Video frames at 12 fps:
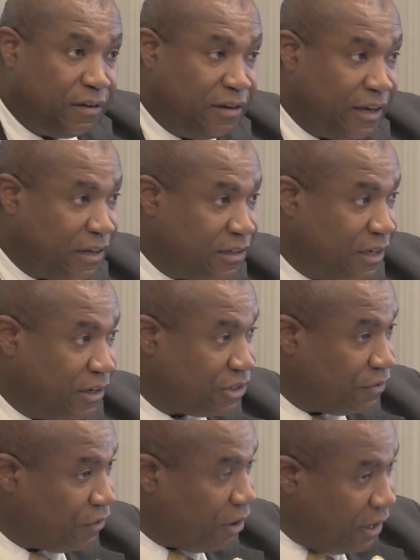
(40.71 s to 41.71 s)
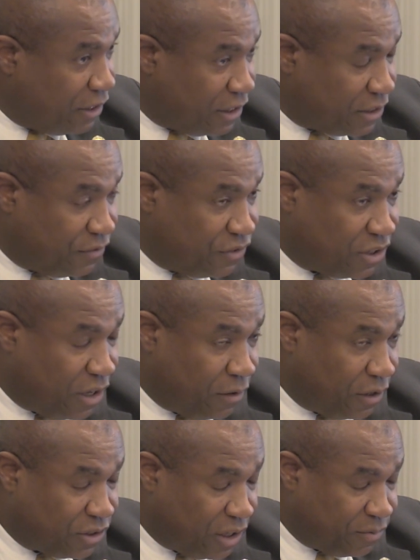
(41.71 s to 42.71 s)
nicotine is a very addictive
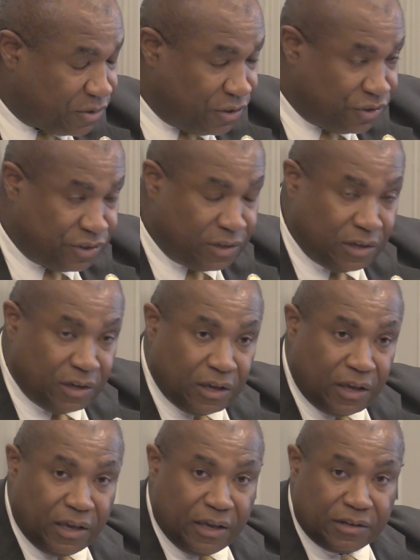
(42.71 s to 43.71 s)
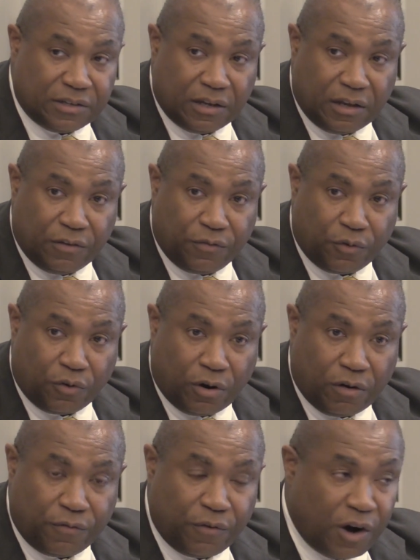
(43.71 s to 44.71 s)
substance. It,
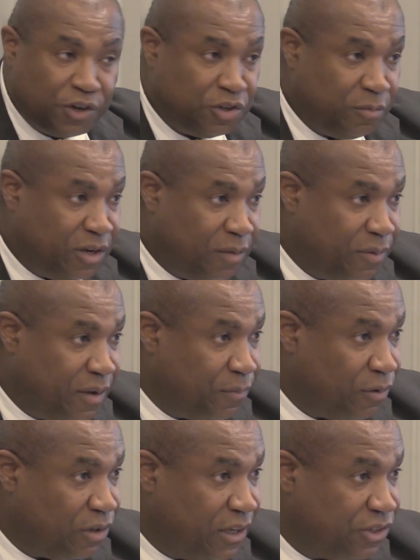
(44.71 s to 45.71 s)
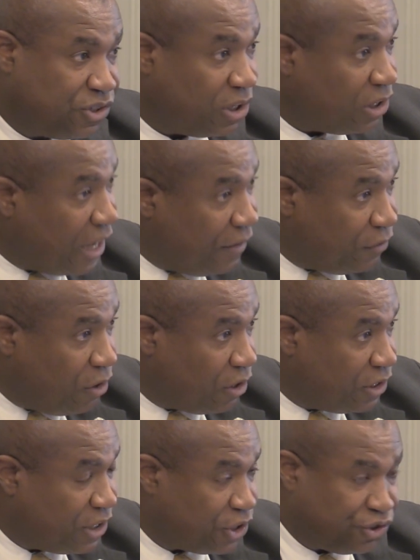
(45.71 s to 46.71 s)
for far too many people, leads to
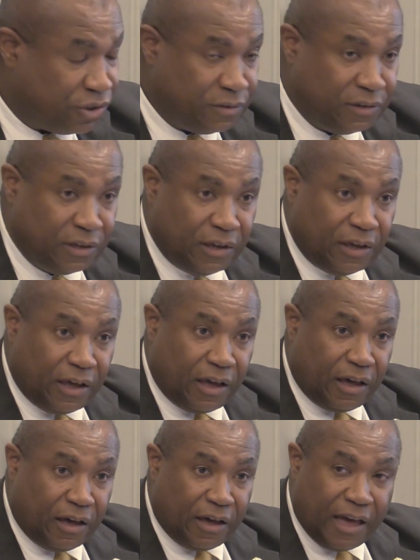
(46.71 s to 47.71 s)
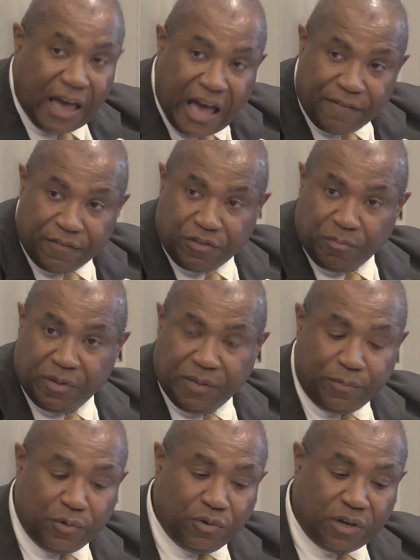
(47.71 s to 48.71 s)
lifelong addiction. Half of the
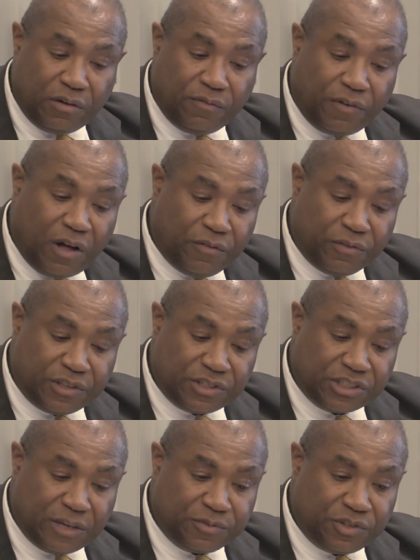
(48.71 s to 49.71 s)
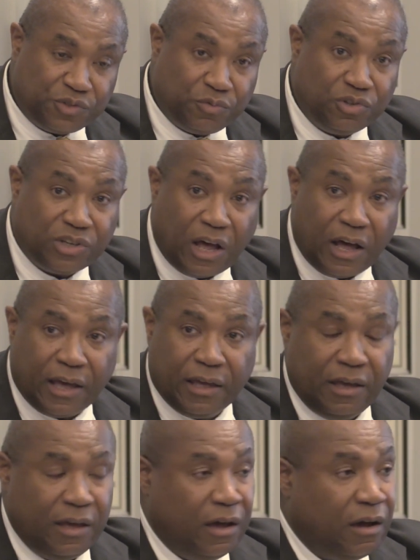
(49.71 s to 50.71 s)
people who get involved with this substance will
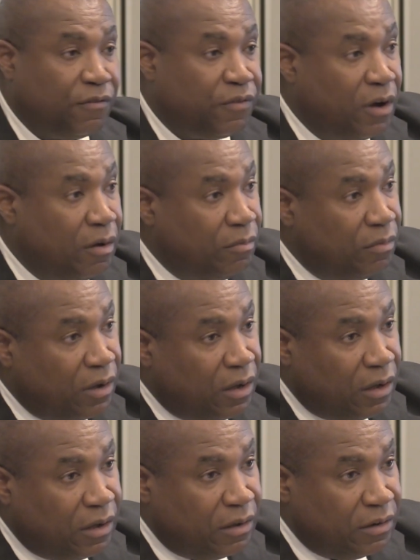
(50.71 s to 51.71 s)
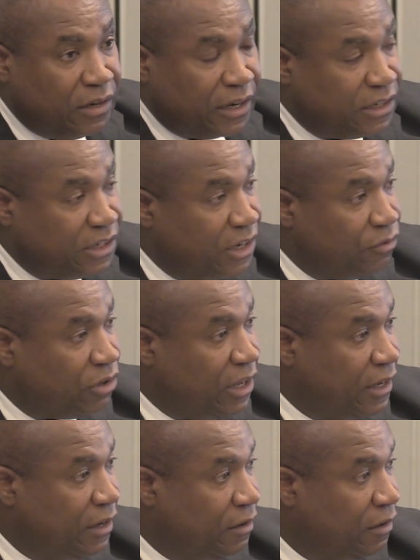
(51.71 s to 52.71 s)
die from
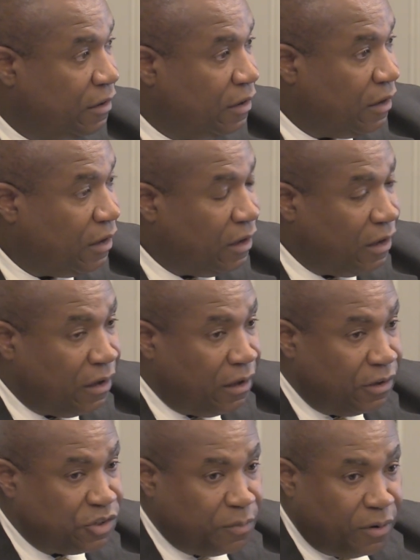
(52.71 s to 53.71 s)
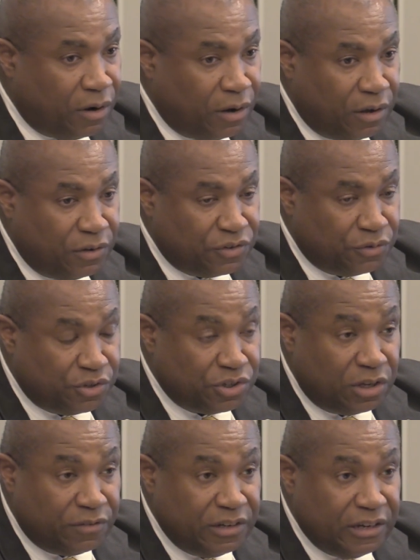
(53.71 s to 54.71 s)
nicotine-related, as a
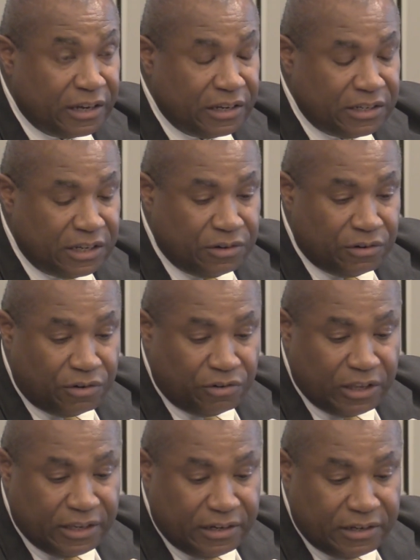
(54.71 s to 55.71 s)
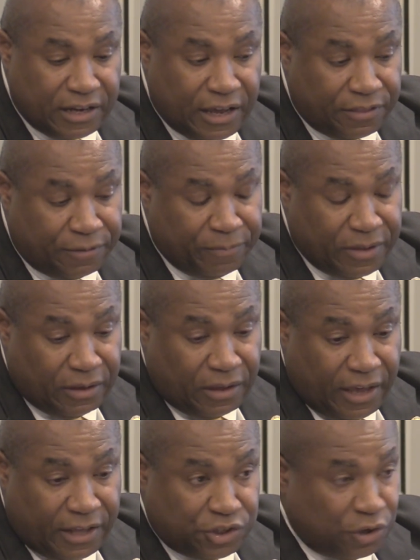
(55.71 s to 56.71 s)
result of a nicotine-related death.
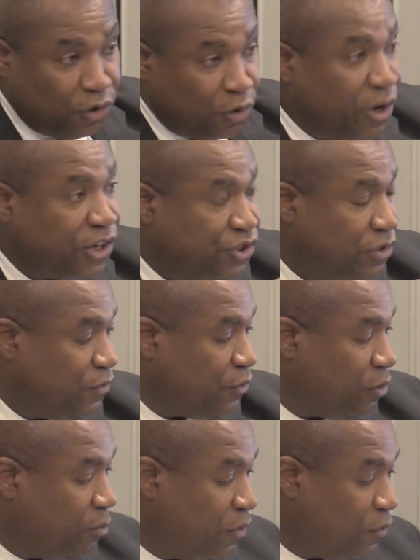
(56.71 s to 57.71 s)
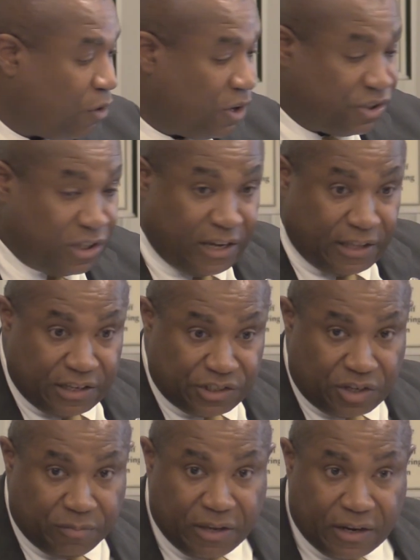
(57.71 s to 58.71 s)
And so the question for before us today in
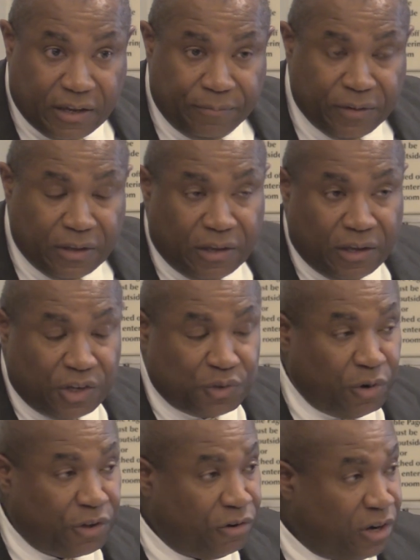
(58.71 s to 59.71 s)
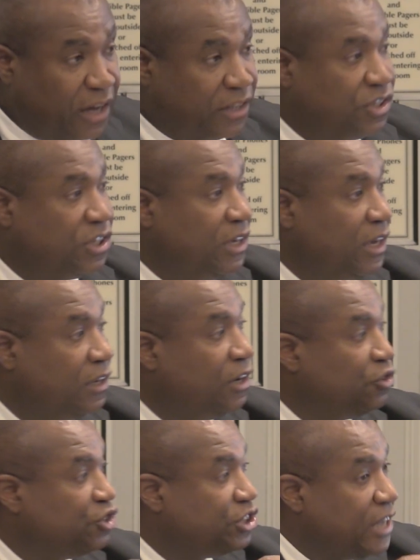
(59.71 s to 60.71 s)
this committee is whether or not seeing and
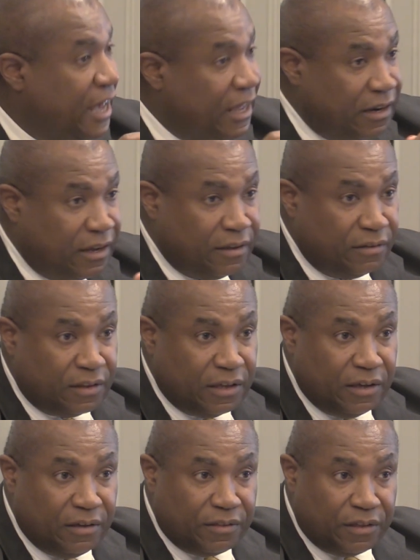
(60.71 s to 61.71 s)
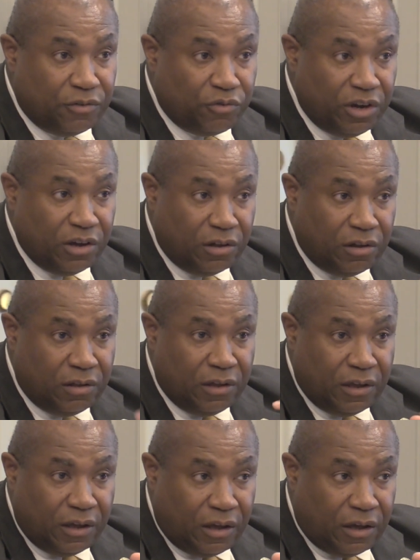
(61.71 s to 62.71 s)
understanding the real
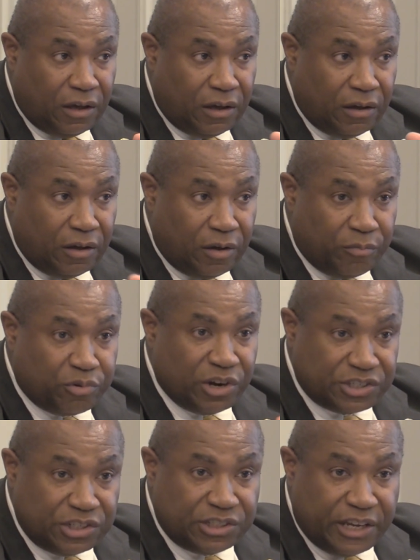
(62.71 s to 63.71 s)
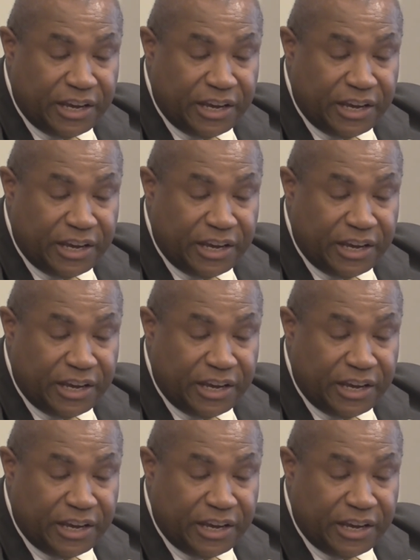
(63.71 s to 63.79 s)
and present